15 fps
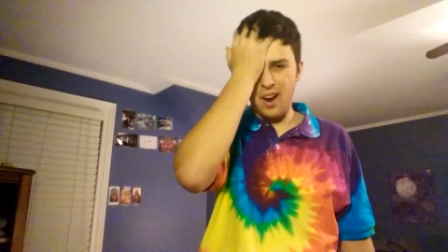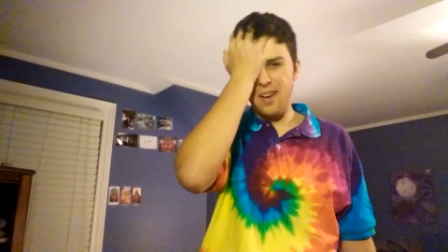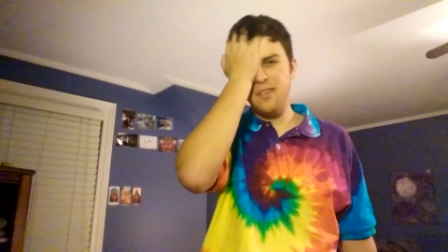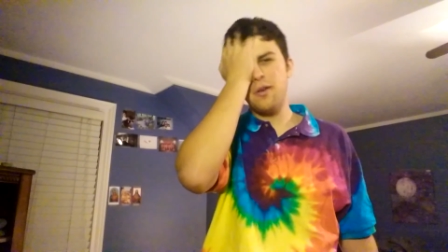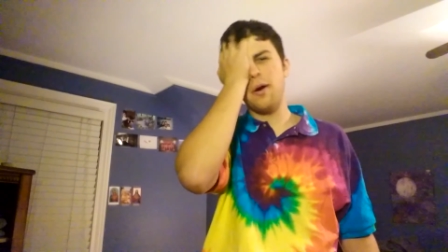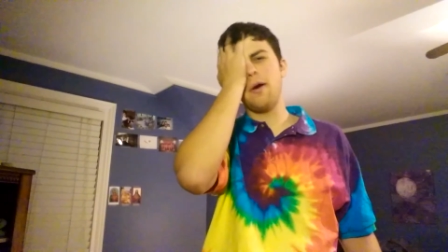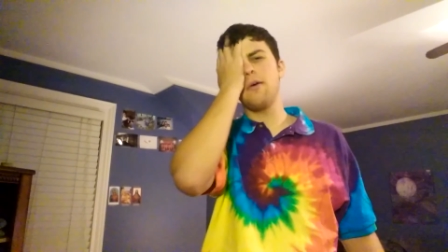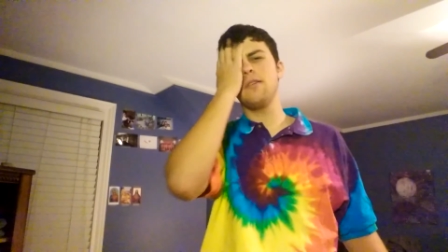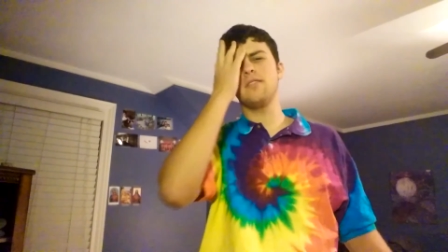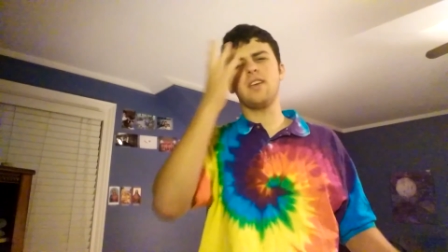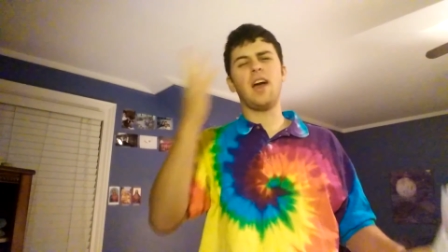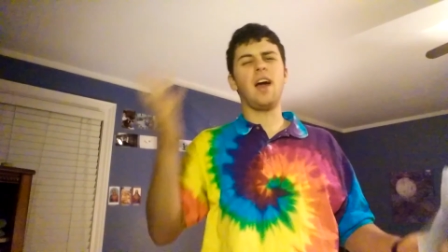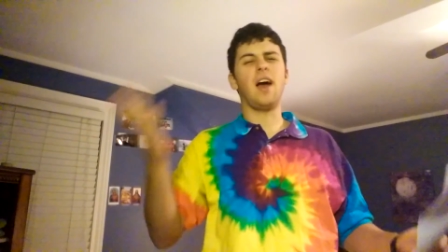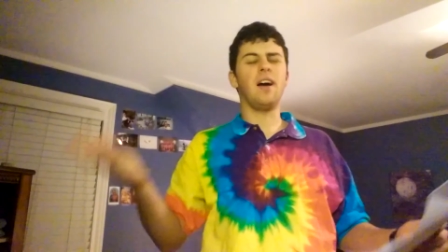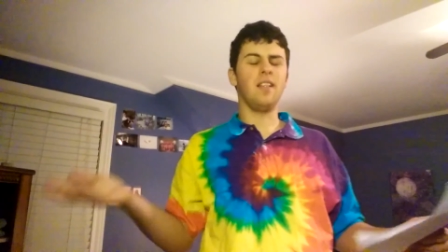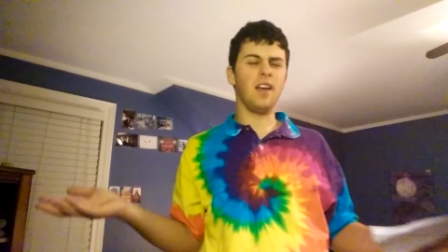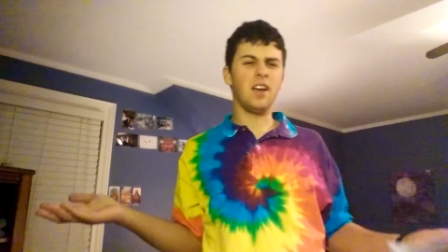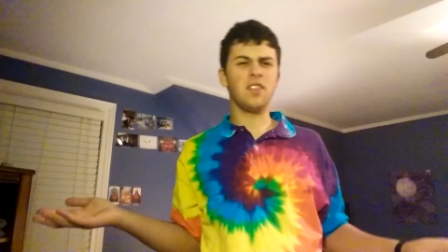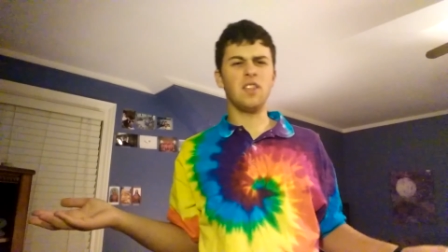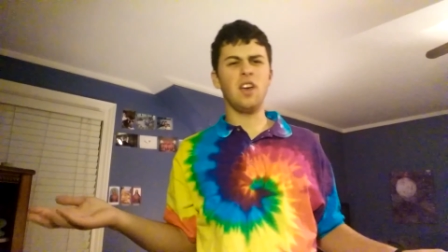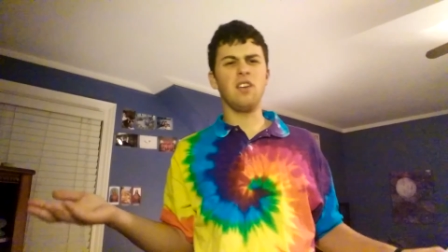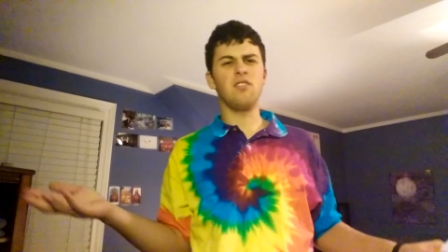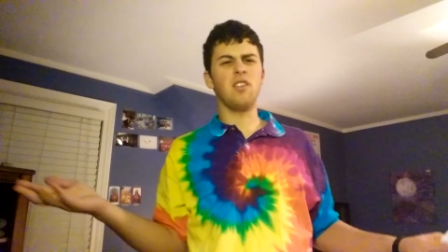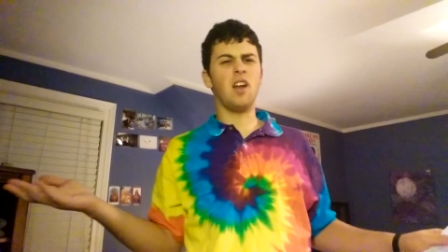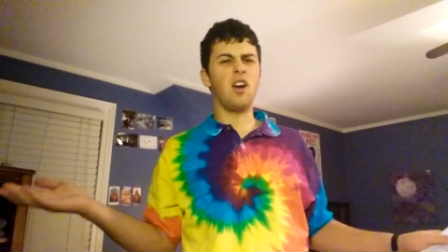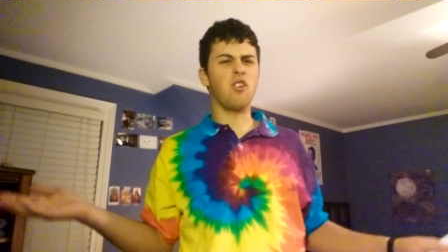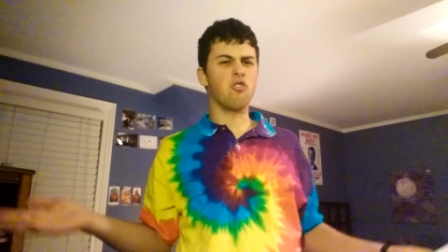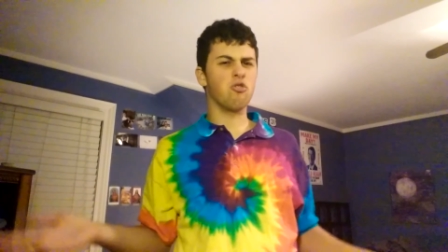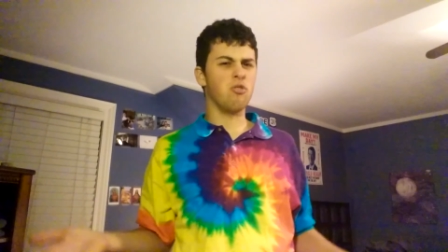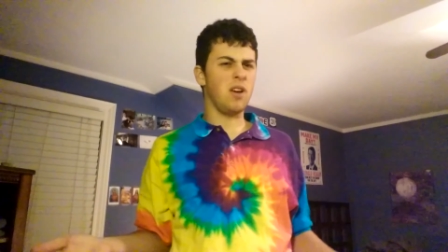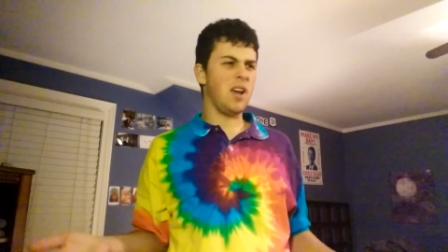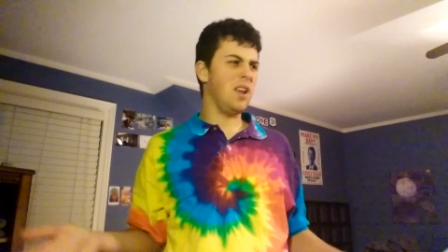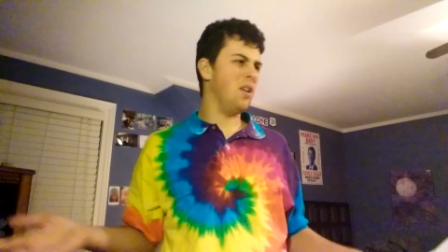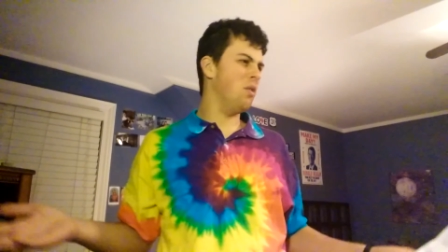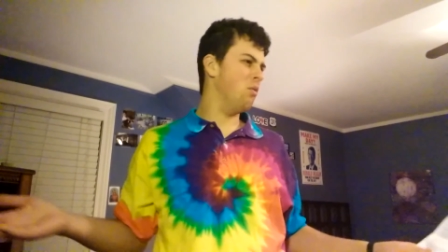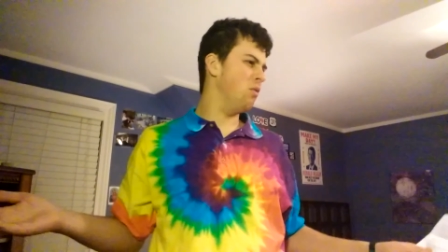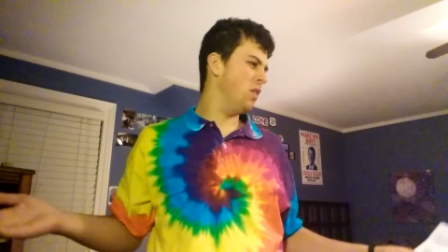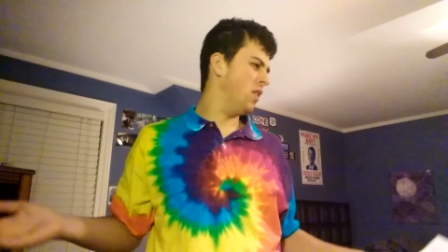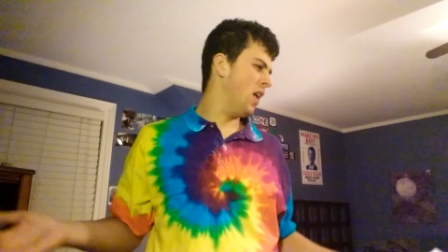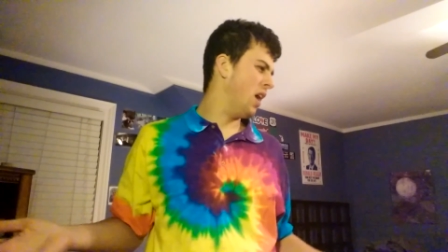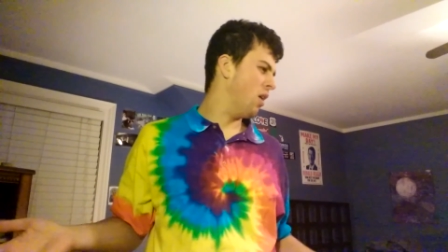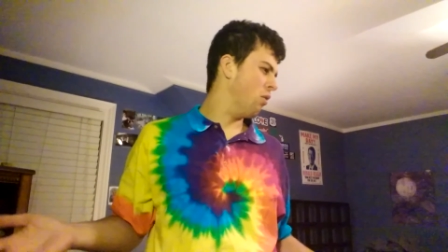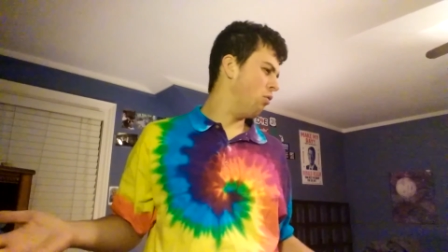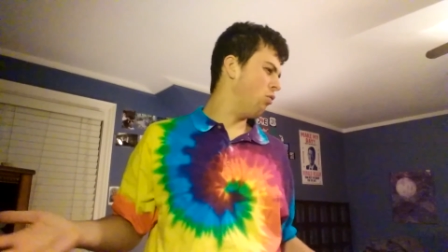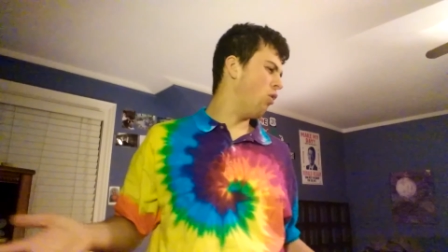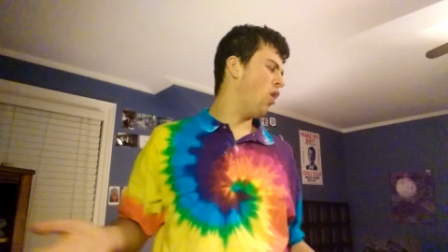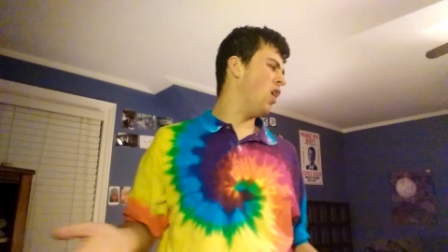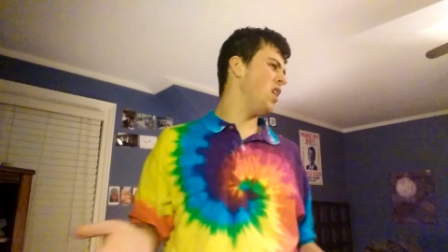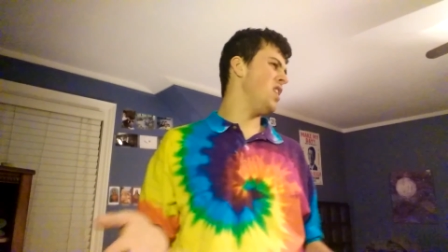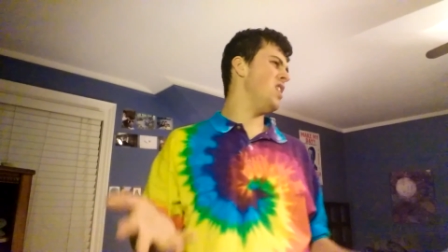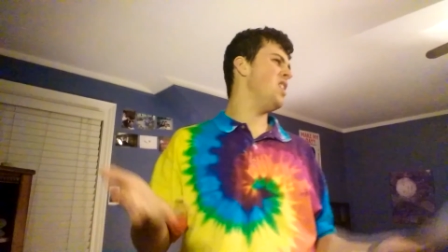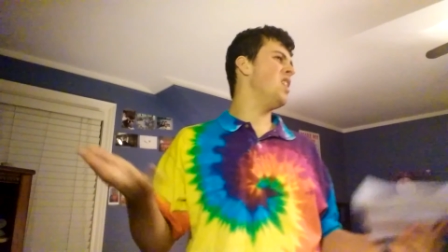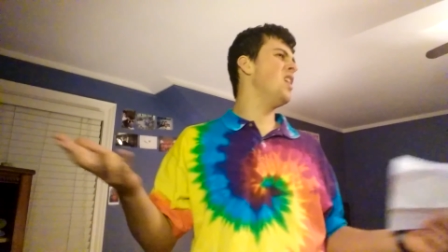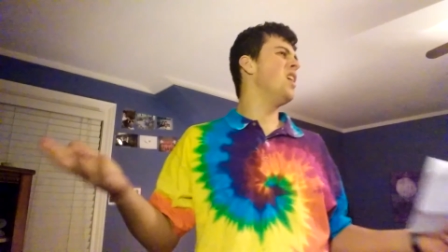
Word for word: You know, I always say I like things that are creative and that are funny.